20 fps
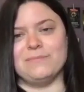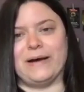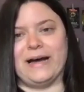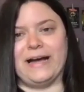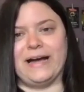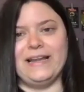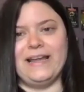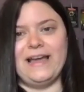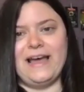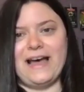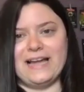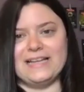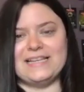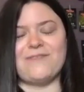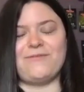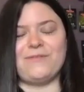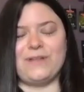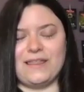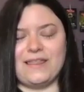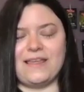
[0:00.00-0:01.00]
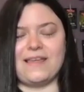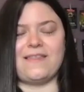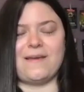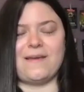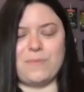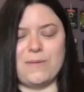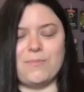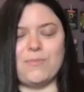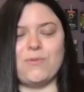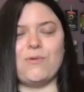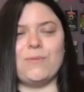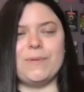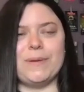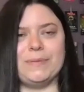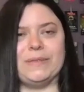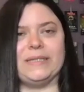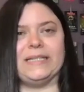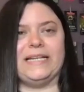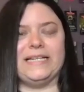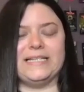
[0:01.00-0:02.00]
But I definitely think that people will be
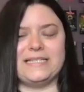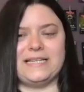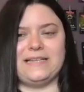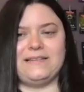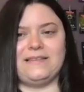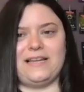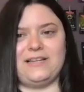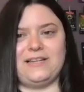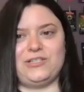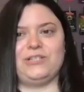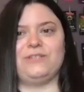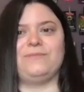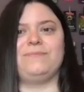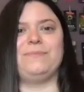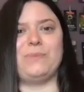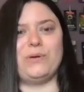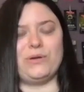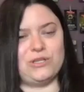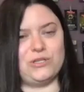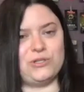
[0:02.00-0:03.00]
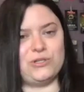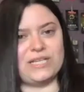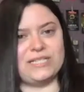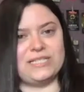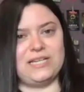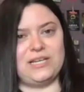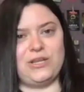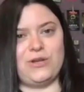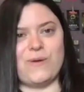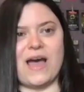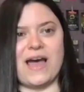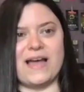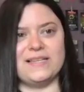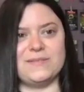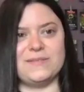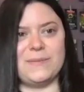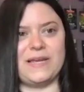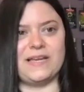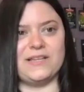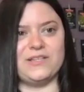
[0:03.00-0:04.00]
pleased and they should put the trust in you
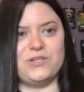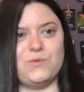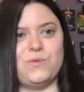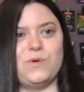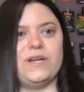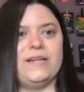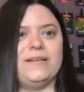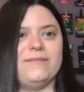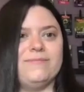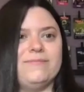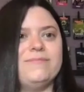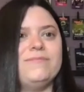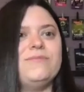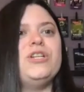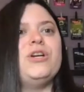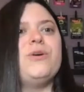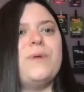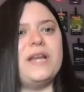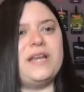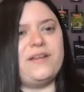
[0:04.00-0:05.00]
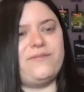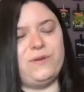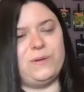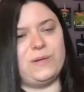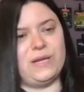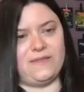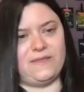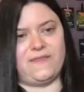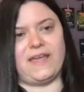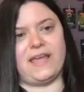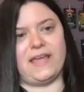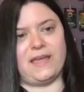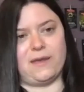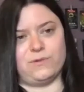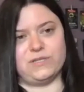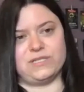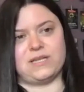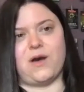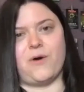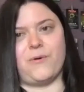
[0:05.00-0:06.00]
guys, because you wouldn't do it if you didn't think it
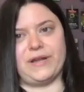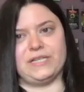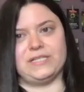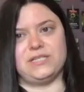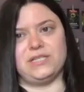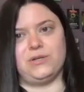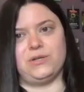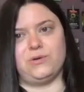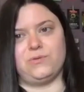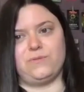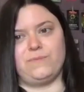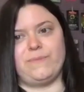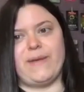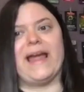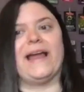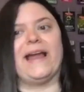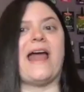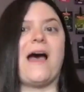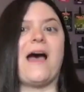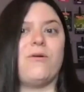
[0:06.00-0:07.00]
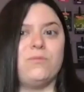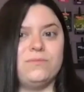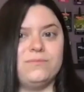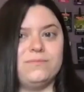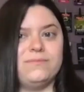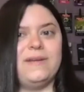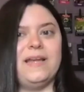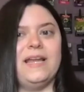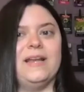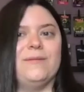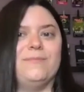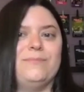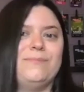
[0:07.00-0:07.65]
was going to pan out in a,